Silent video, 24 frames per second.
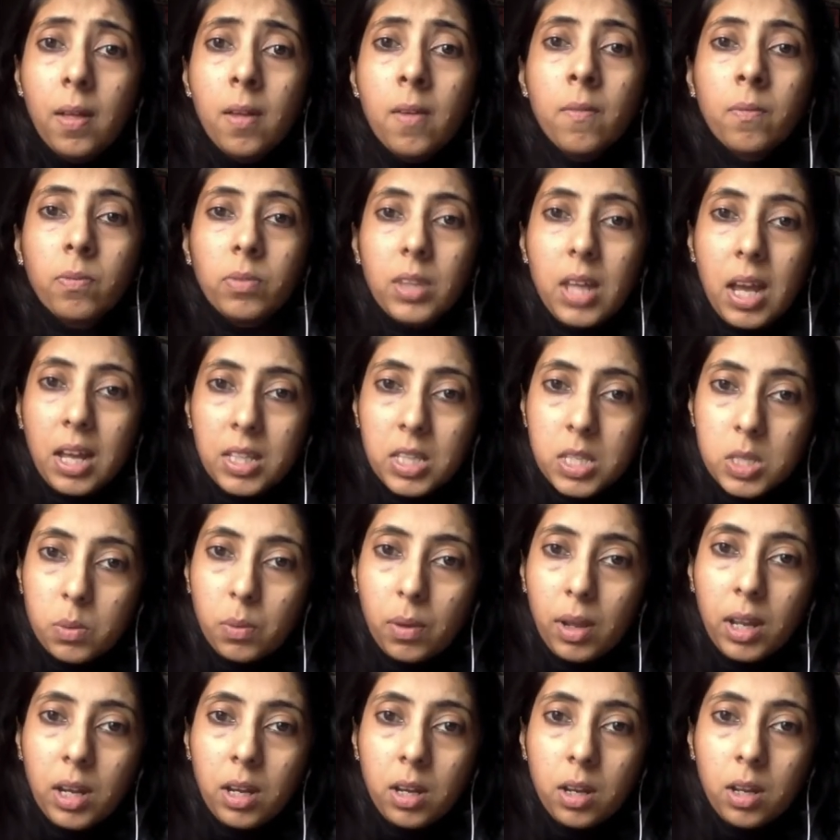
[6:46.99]
that's
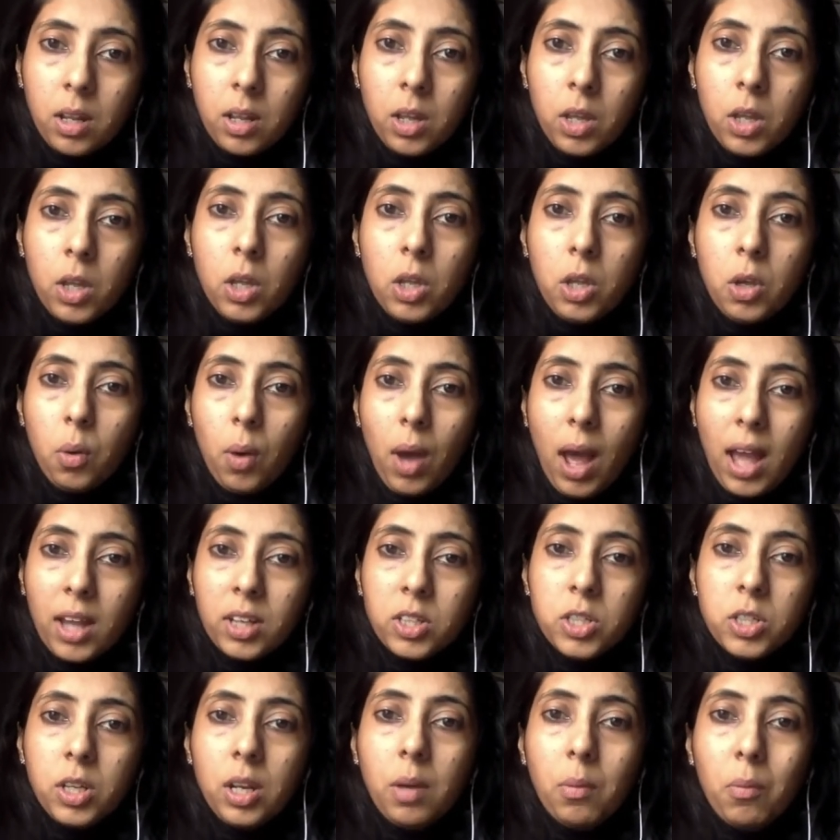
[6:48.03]
when you
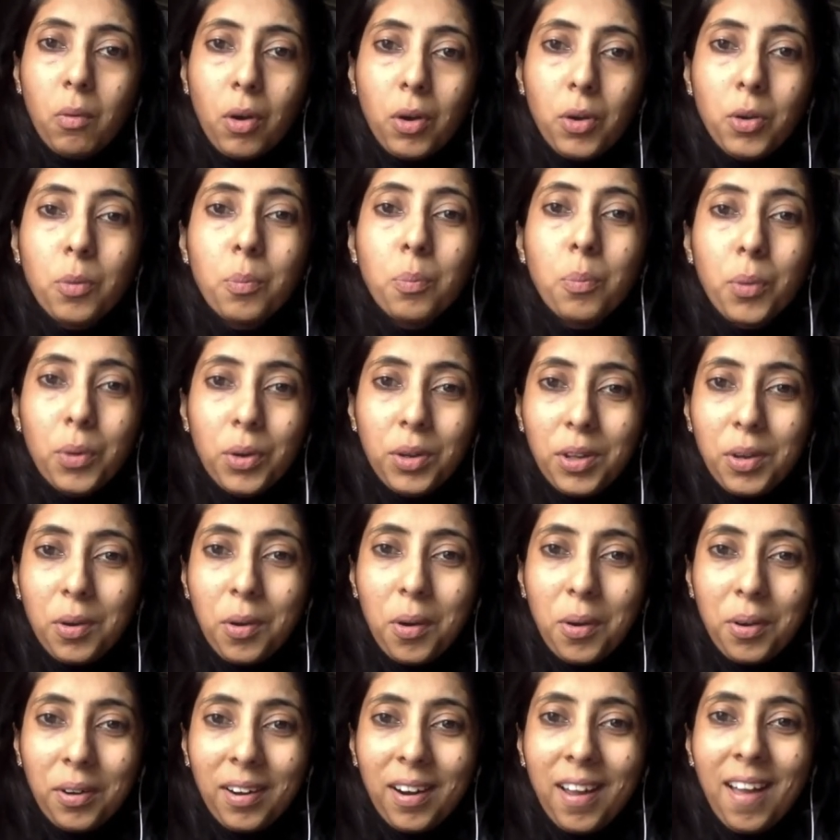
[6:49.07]
actually want to put
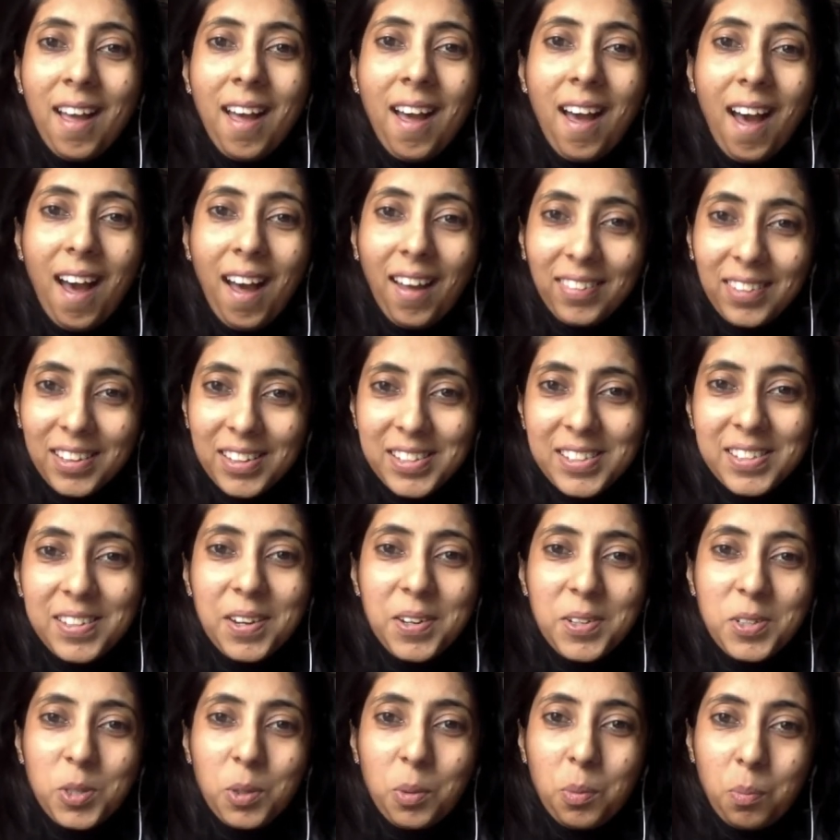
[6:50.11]
your other
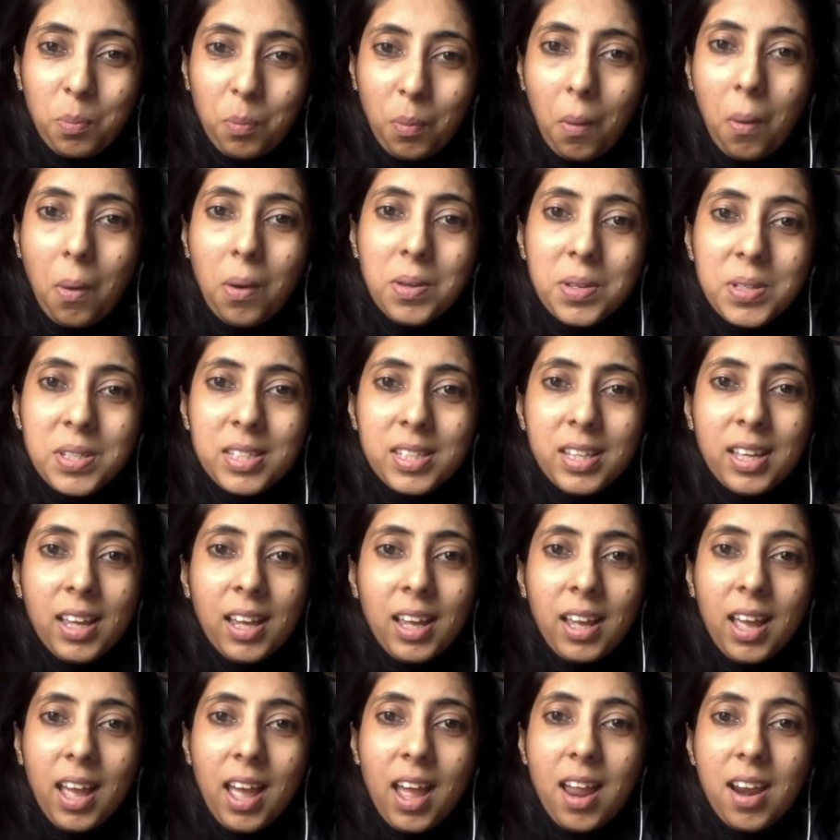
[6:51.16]
search on pause
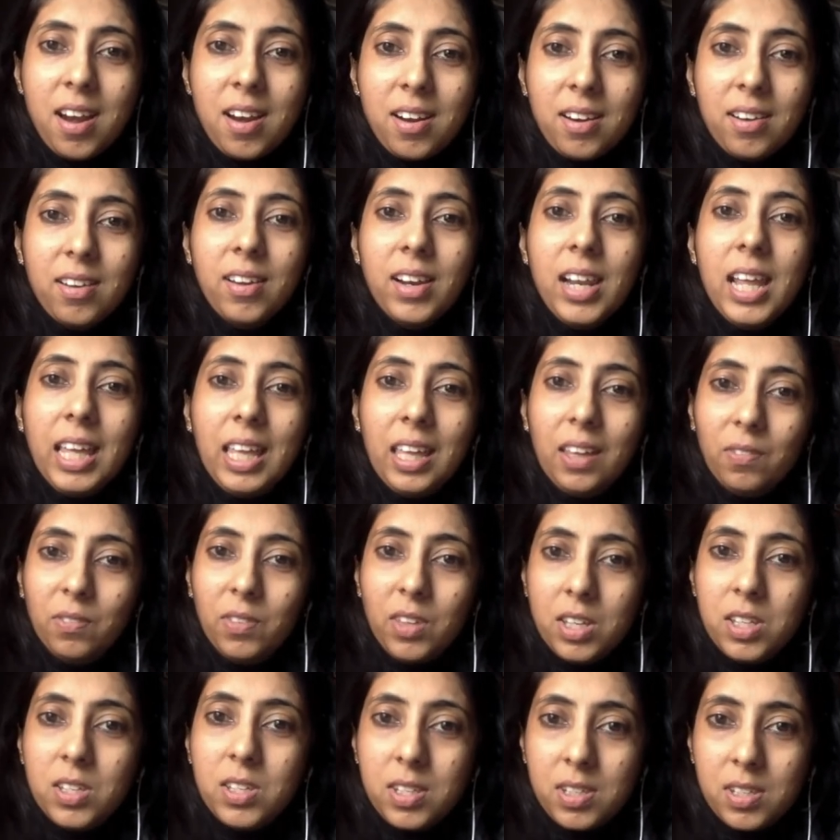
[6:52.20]
and really give
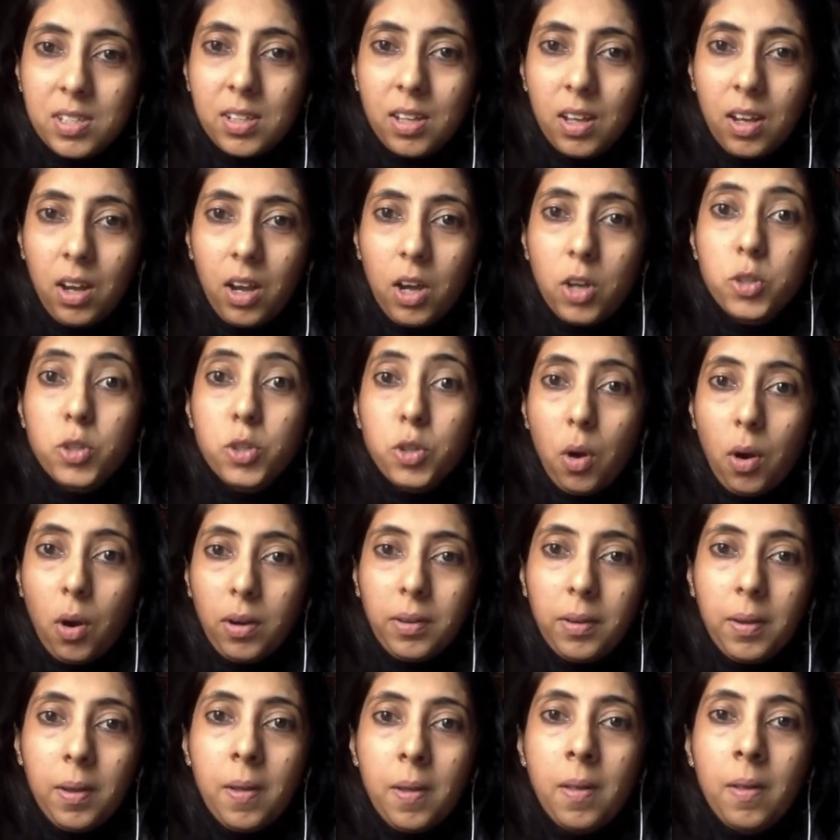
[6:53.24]
this a
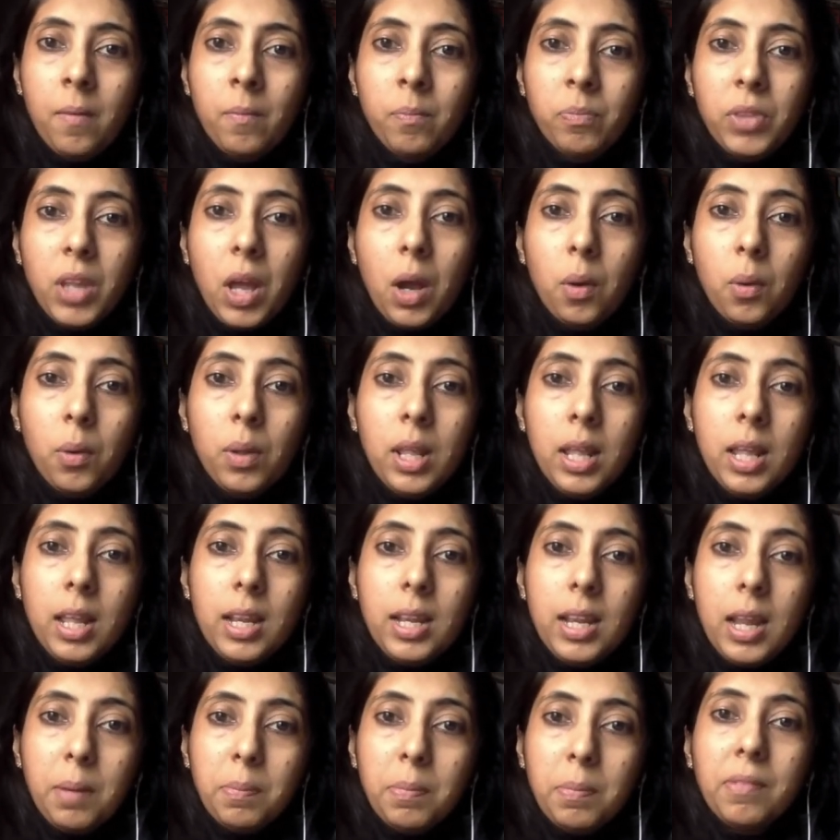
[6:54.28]
shot. Now,
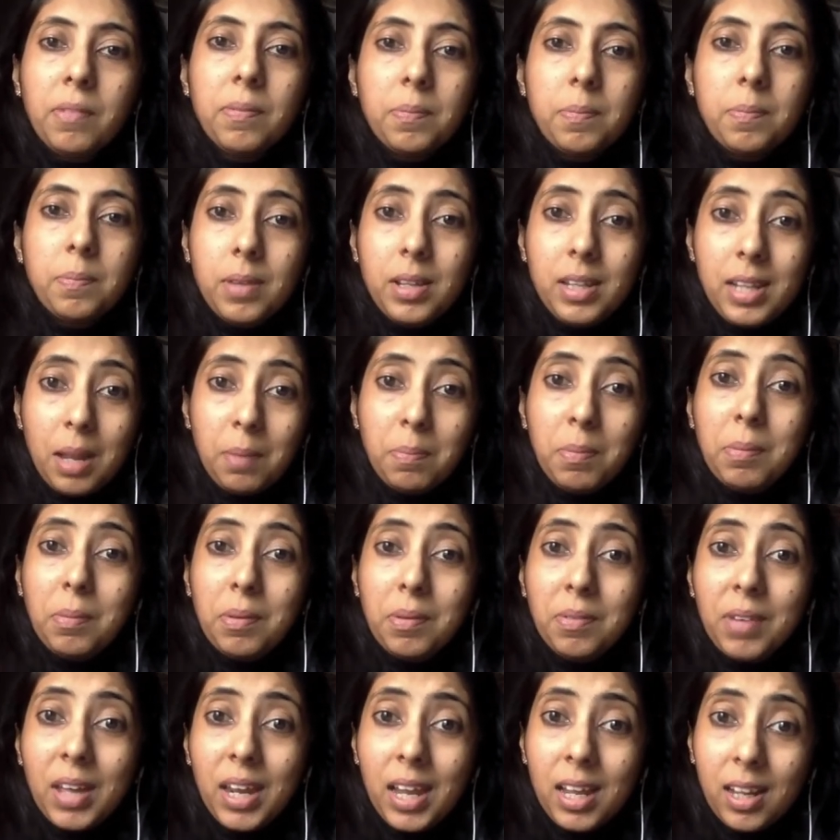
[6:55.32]
let me
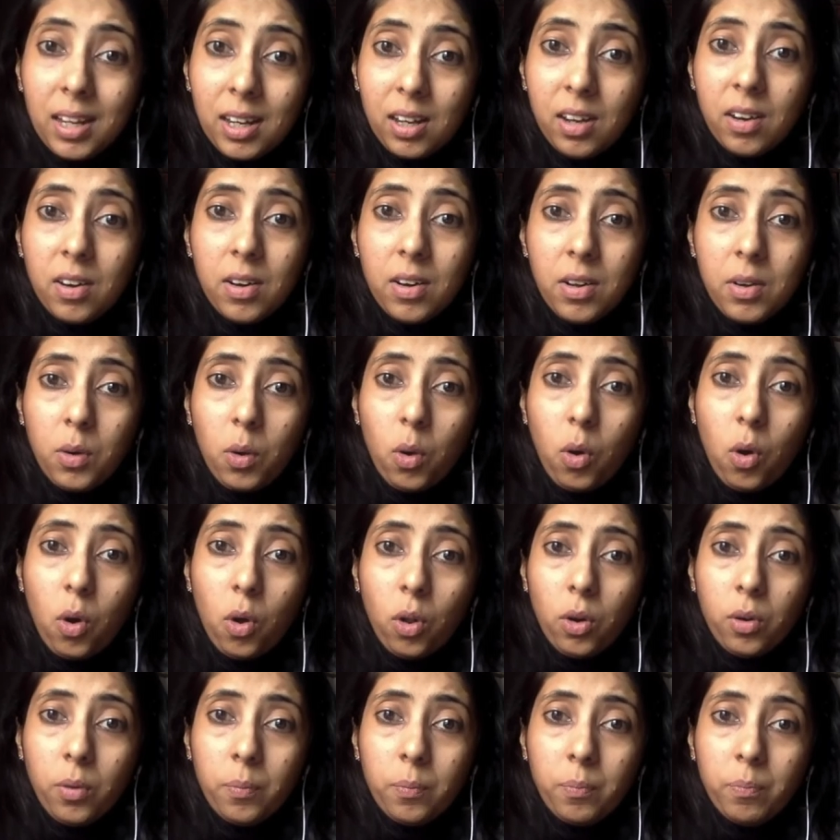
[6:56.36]
be very clear
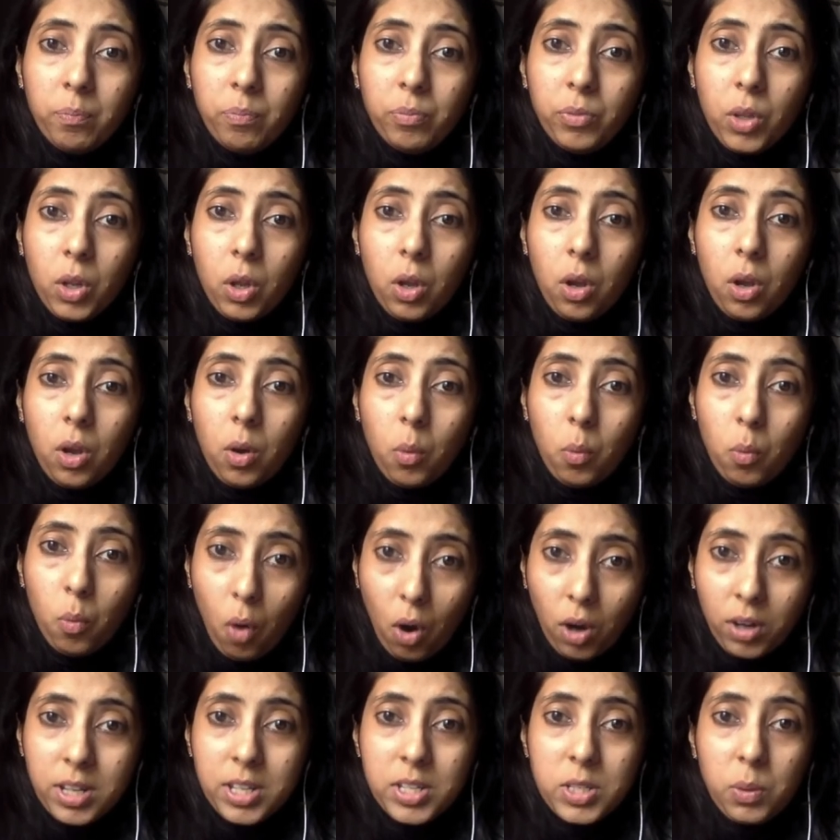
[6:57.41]
on
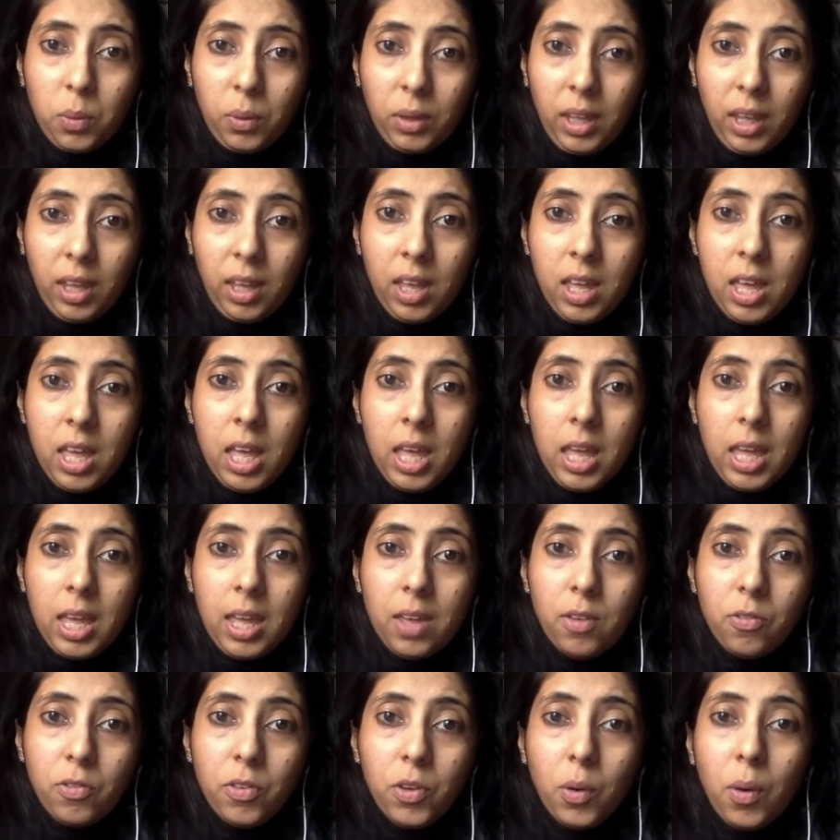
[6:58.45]
what is okay.
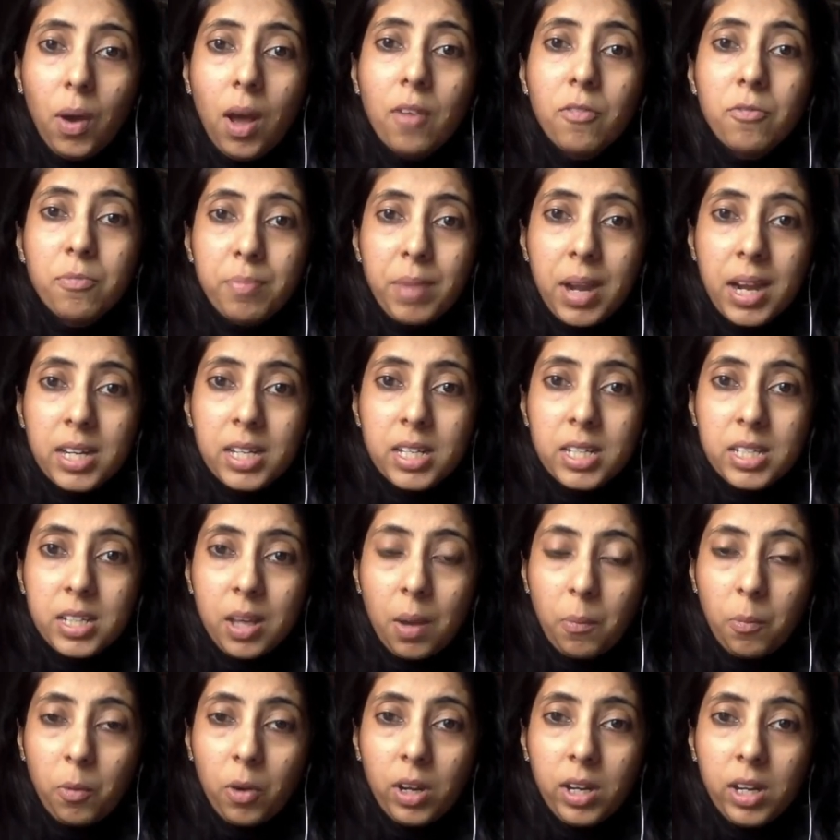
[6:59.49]
If you have met
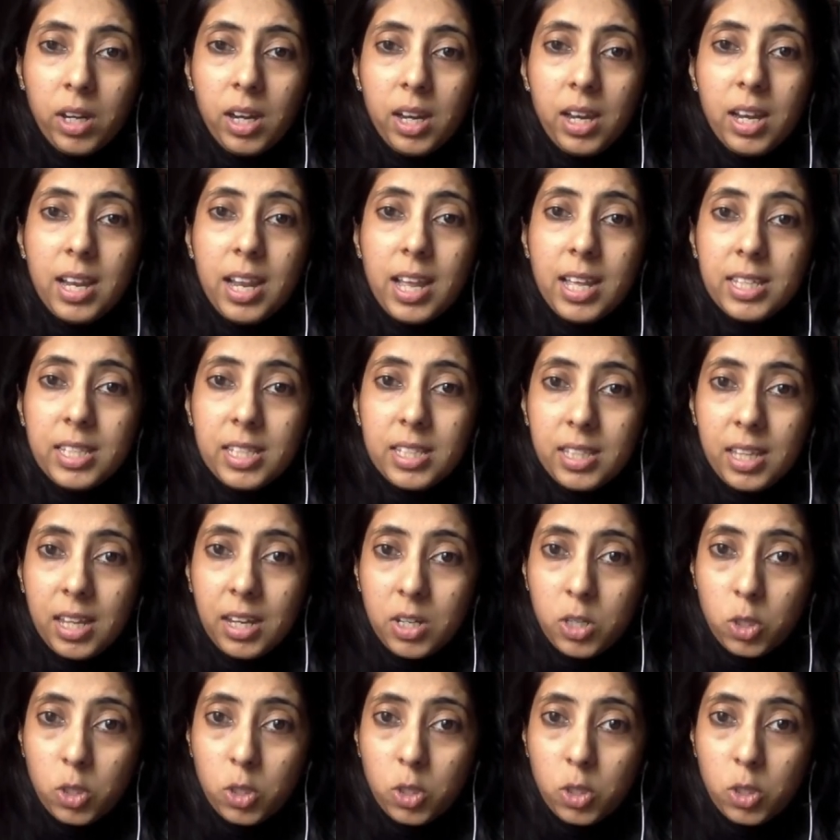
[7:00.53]
someone less than